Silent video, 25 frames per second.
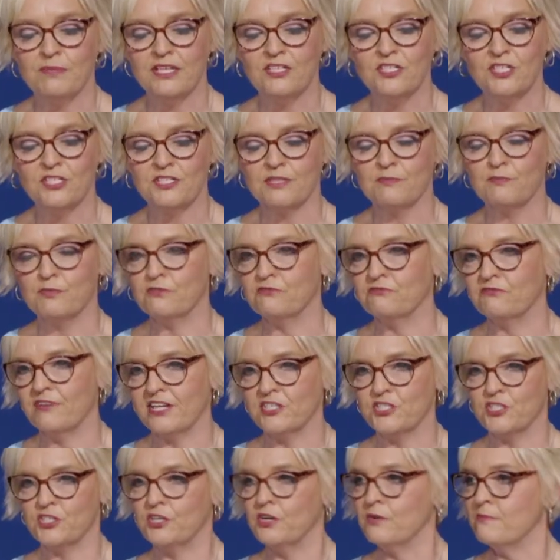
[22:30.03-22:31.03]
be just a
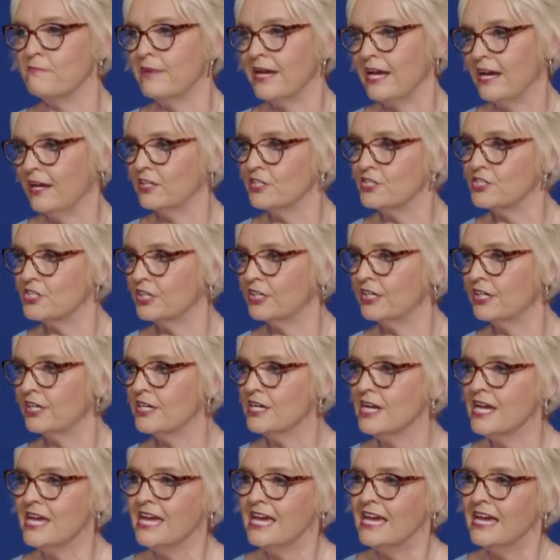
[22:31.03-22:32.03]
professional
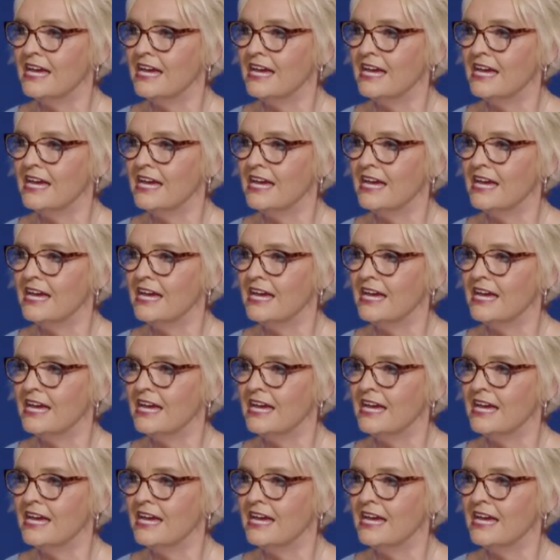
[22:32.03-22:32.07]
manager